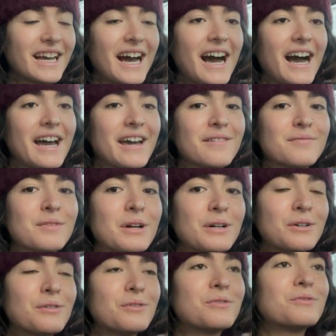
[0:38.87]
I'm
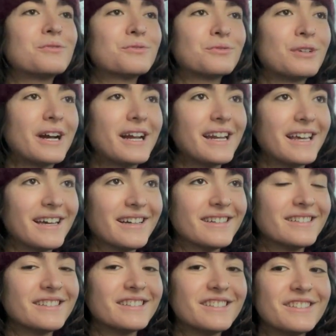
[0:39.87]
ready
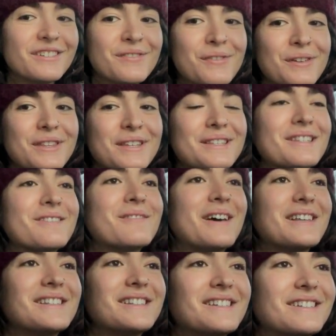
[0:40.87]
for this
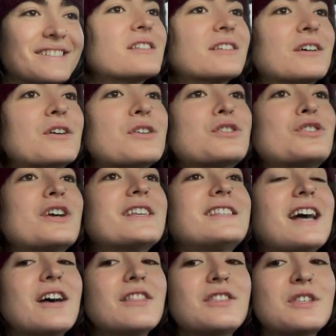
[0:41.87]
semester. A little stressed
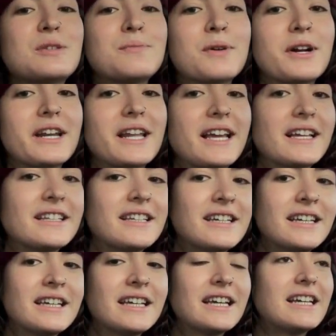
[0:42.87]
out this morning.
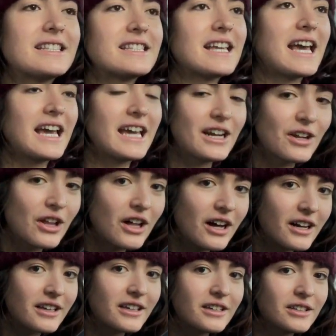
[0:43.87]
It's 8
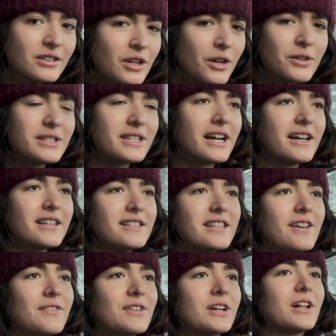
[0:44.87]
o'clock. No, it's not. It's
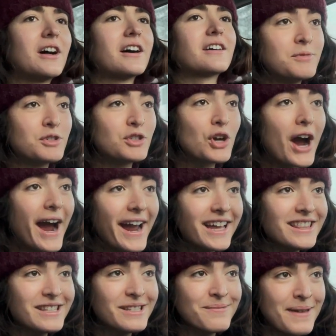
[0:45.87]
7 o'clock.
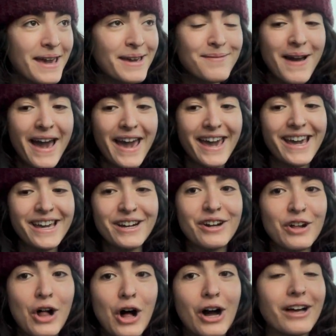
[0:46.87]
Trying to make my 8
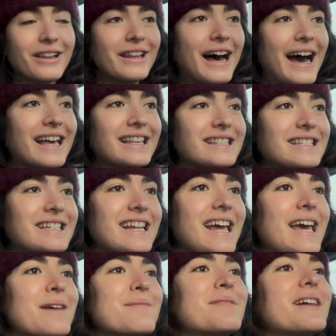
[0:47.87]
o'clock class
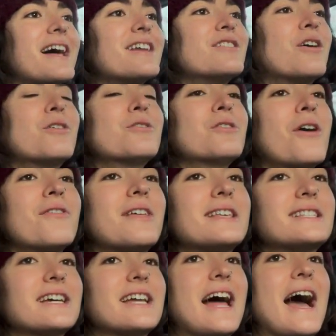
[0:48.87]
today, but I don't know if
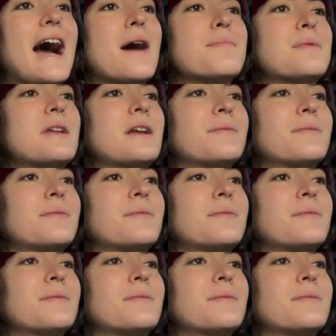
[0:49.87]
that's gonna happen.